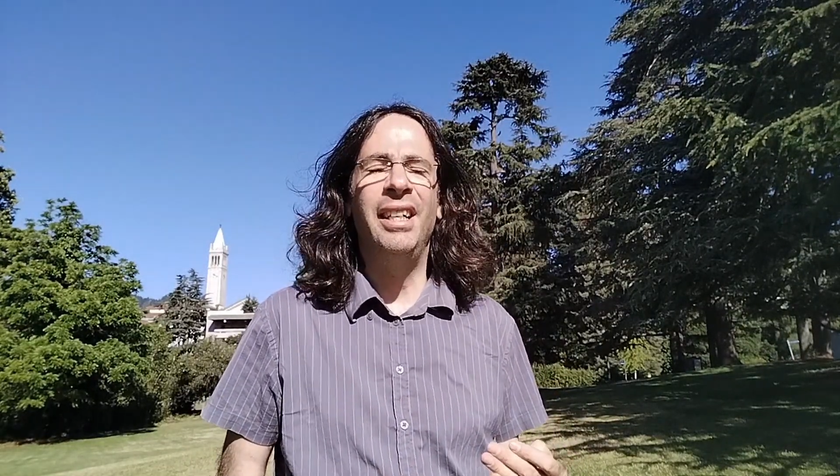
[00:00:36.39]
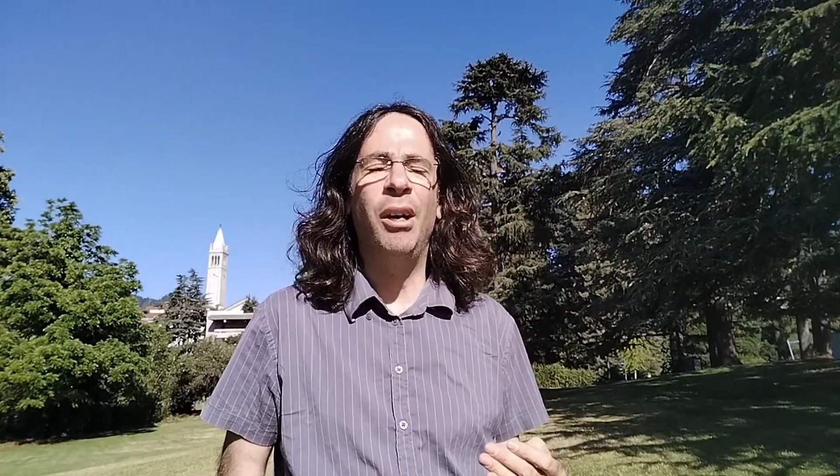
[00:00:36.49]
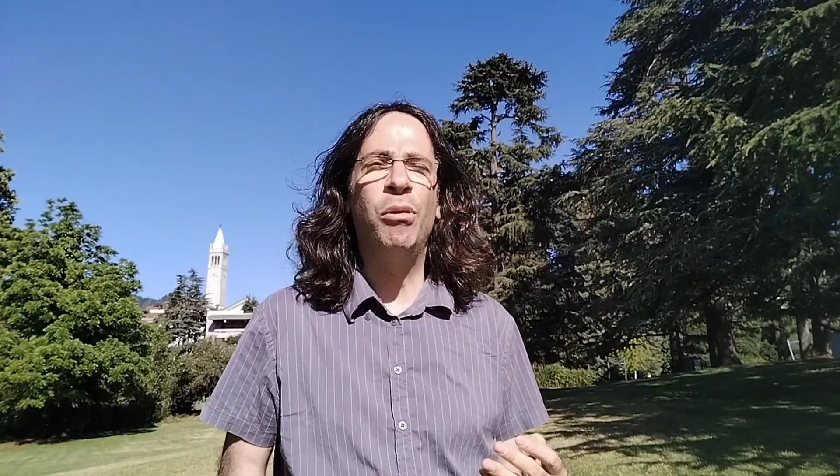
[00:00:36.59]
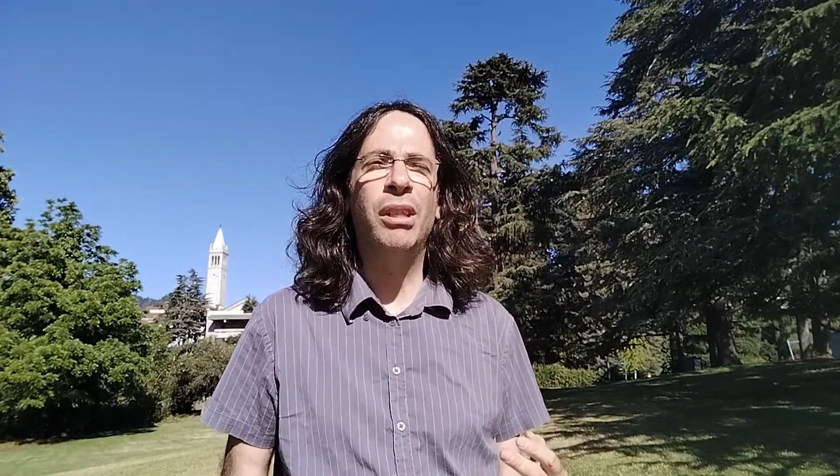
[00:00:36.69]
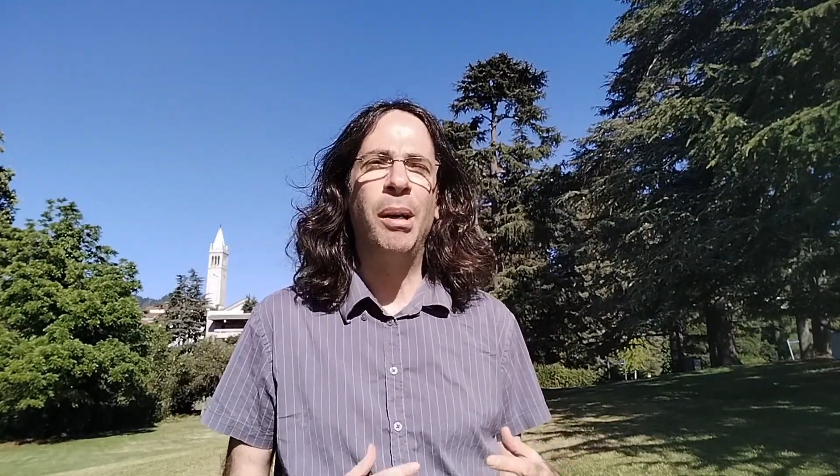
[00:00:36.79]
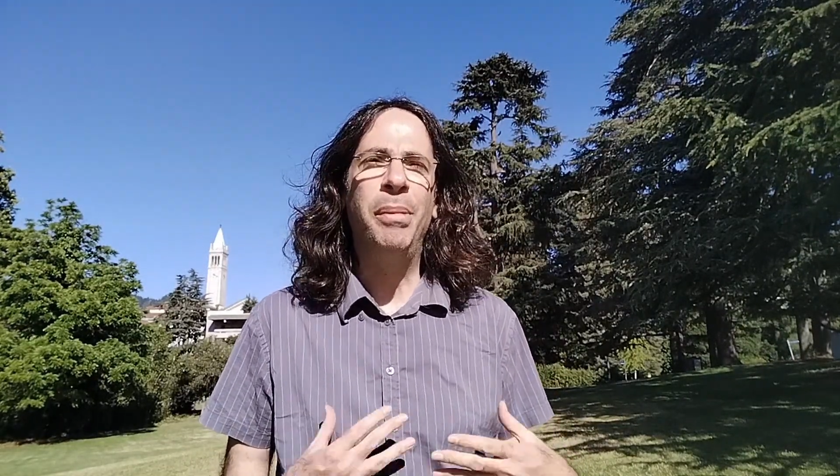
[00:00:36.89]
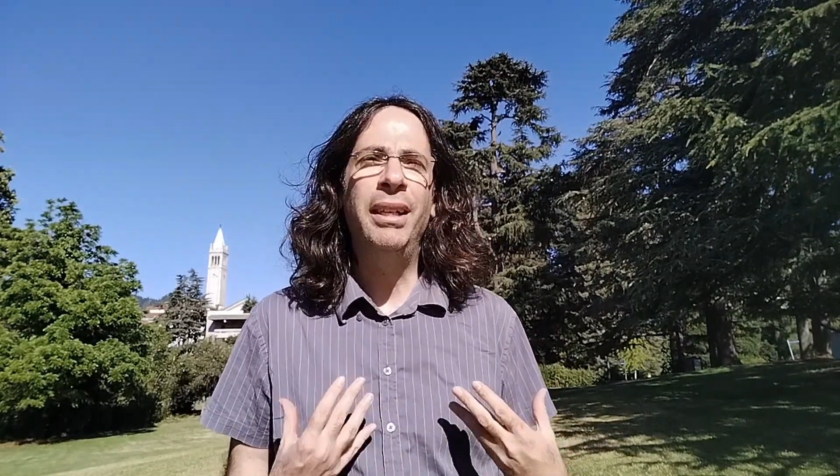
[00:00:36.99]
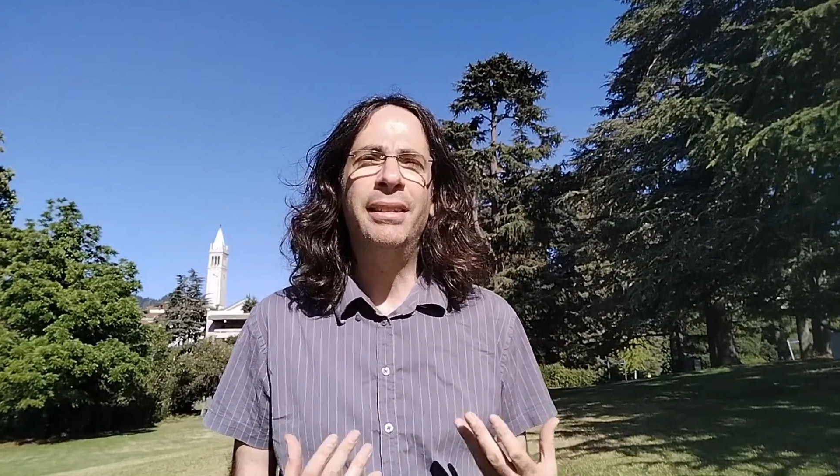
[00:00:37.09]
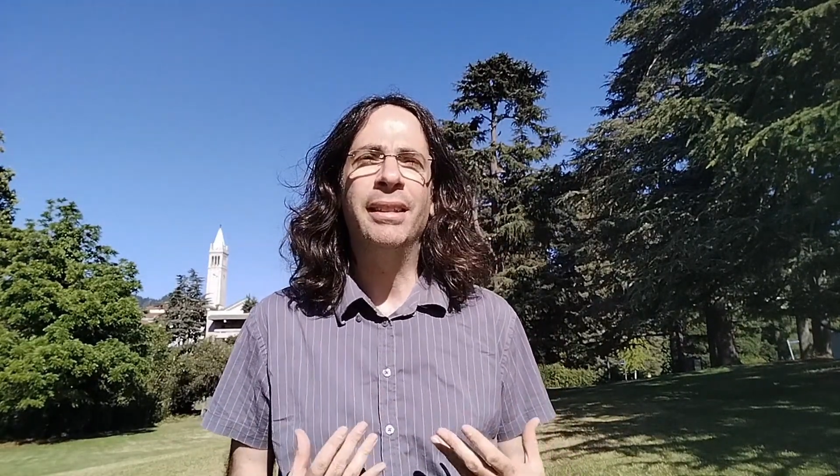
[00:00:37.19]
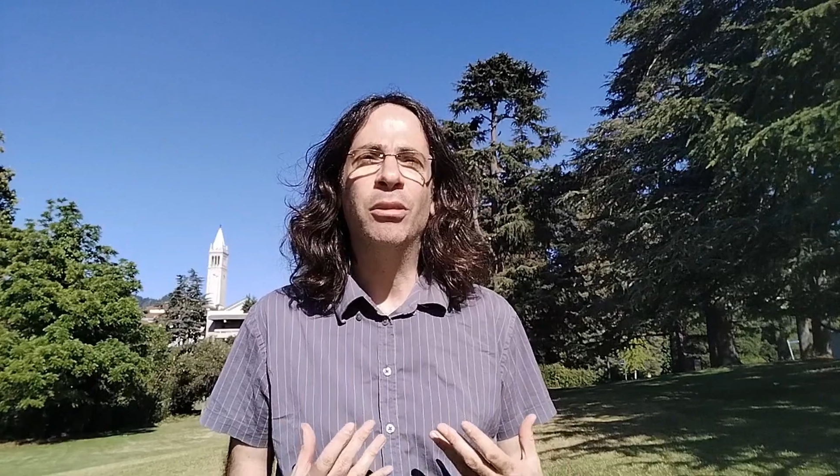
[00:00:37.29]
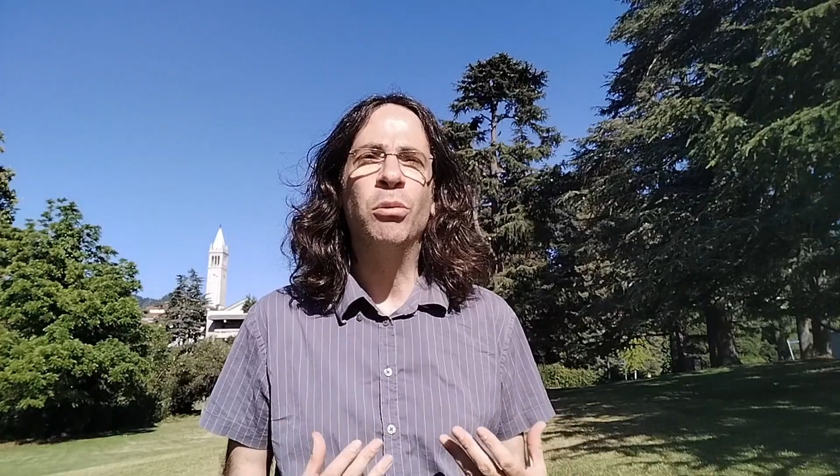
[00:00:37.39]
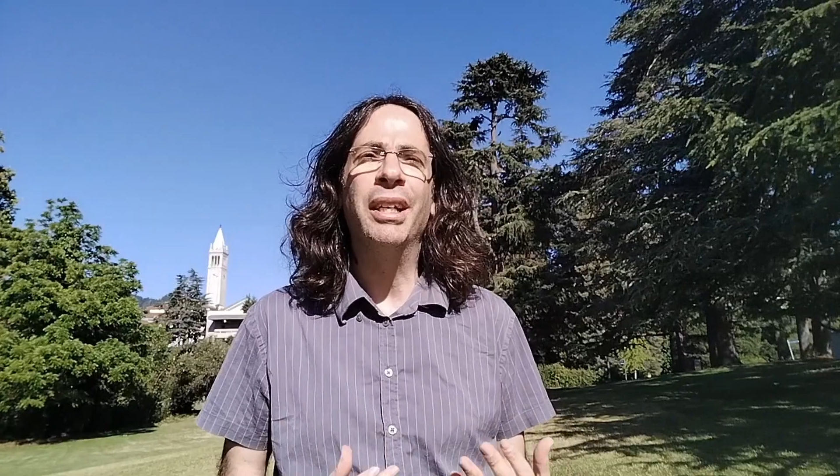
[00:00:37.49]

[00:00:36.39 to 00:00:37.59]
our ability to